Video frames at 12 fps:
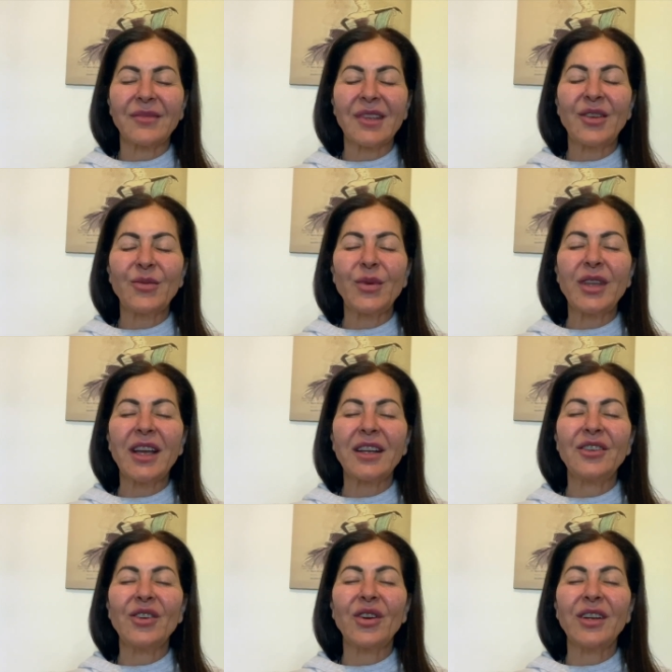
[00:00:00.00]
And we
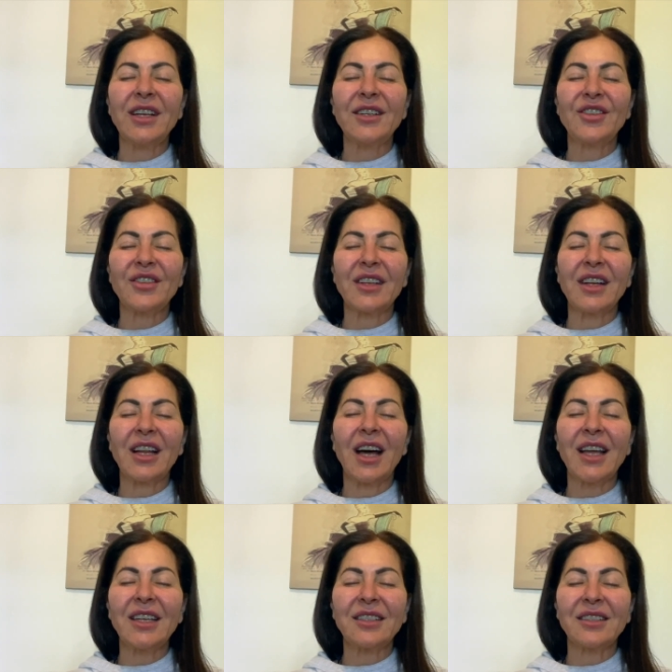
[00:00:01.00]
acknowledge the
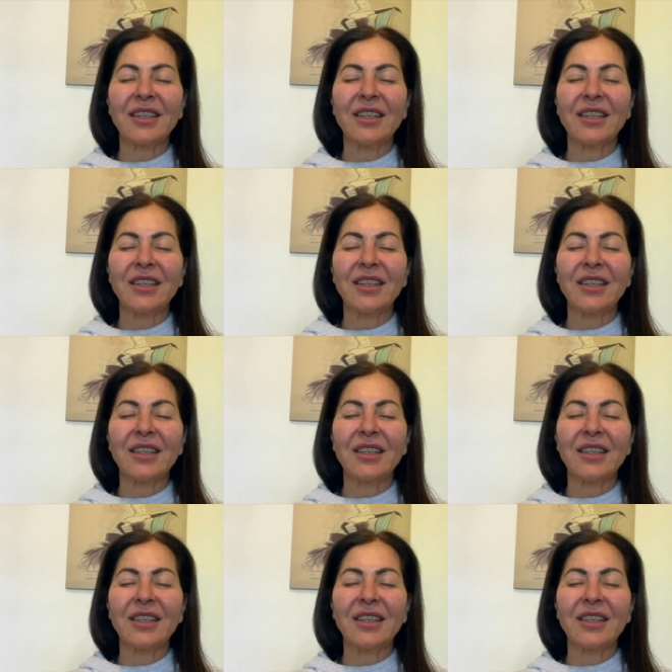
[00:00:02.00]
light